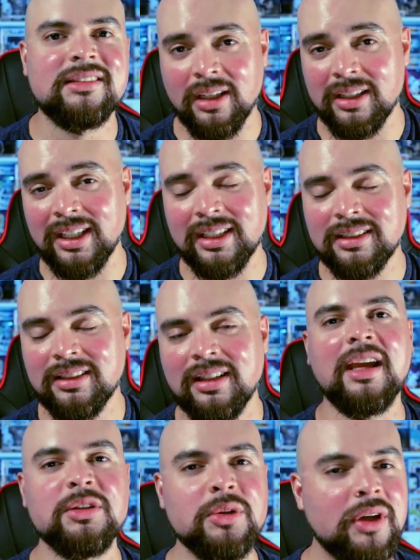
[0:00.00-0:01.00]
Again,
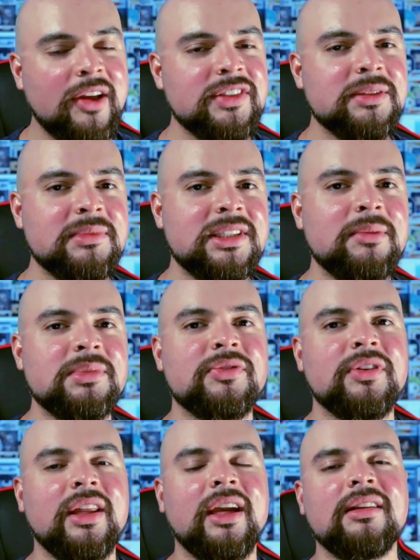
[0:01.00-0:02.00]
I do have some tips
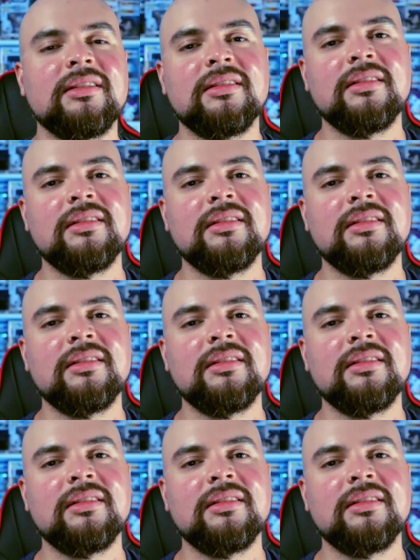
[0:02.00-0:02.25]
for that.